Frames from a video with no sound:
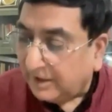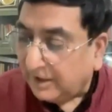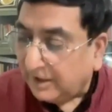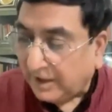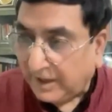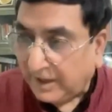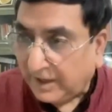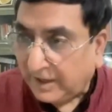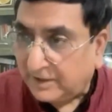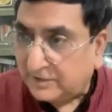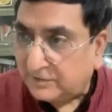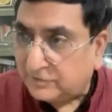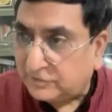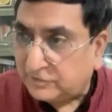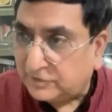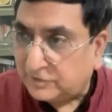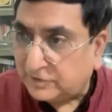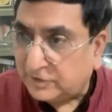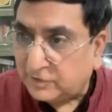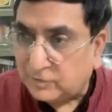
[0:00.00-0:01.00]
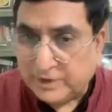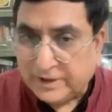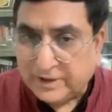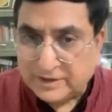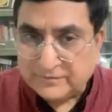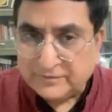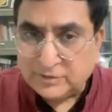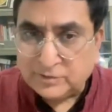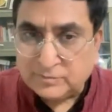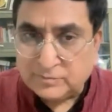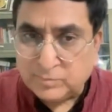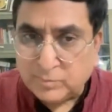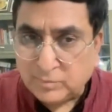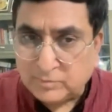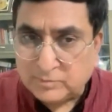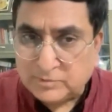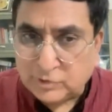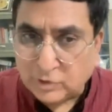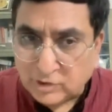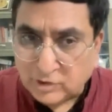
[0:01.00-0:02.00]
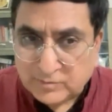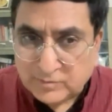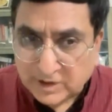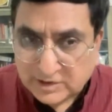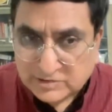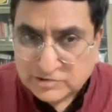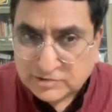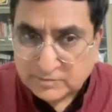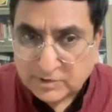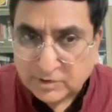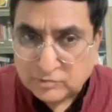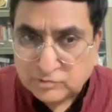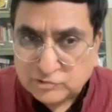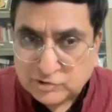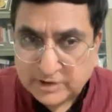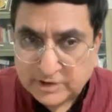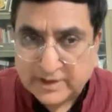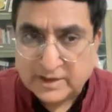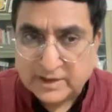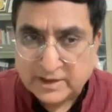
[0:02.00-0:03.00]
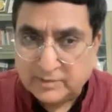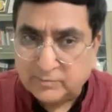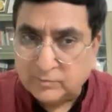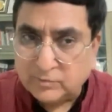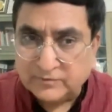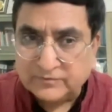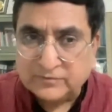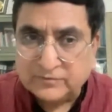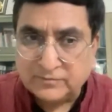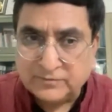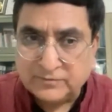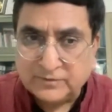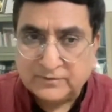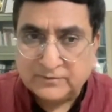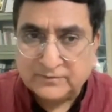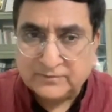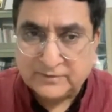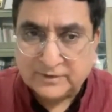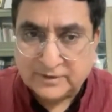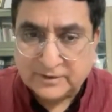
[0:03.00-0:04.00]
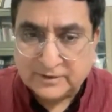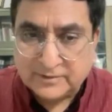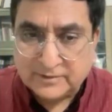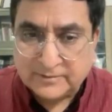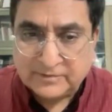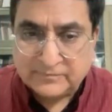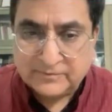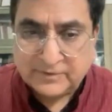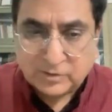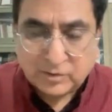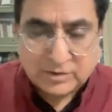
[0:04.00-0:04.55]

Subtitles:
and he doesn't talk much about China in most of his. In fact,